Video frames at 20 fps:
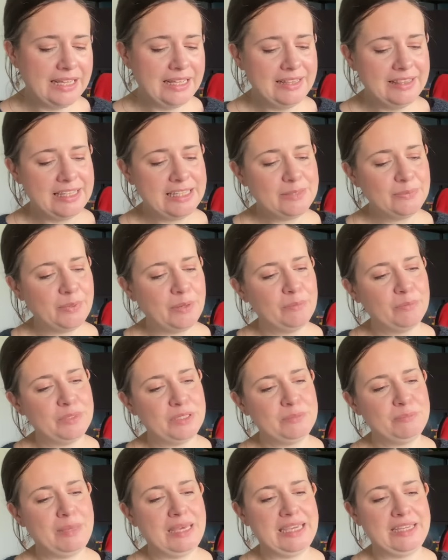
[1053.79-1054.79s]
This one
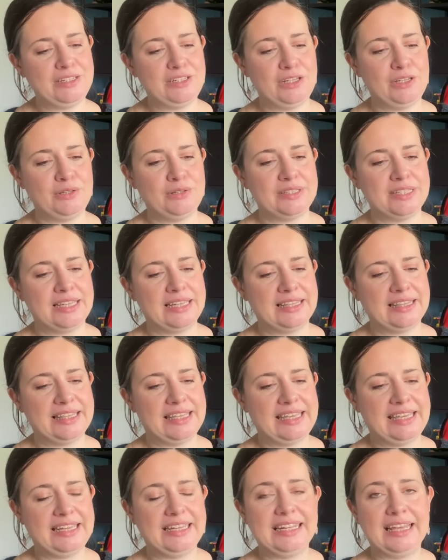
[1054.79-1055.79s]
was made using
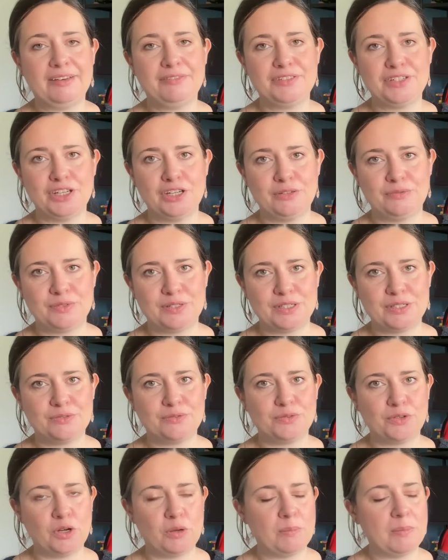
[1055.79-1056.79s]
the leftovers
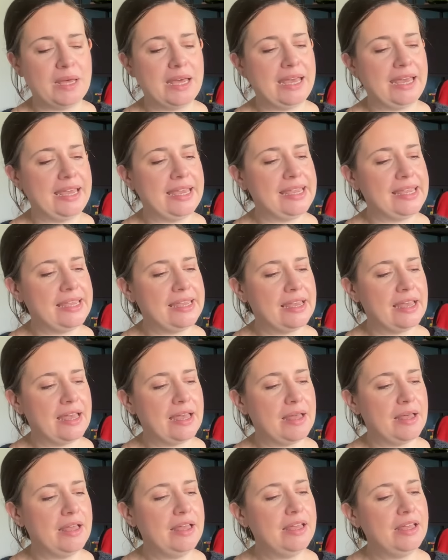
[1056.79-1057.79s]
from
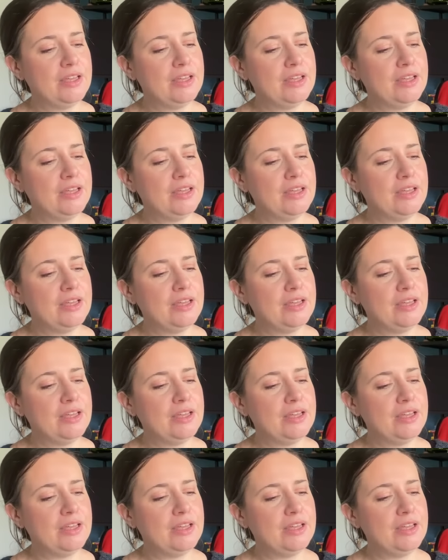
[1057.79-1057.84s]
a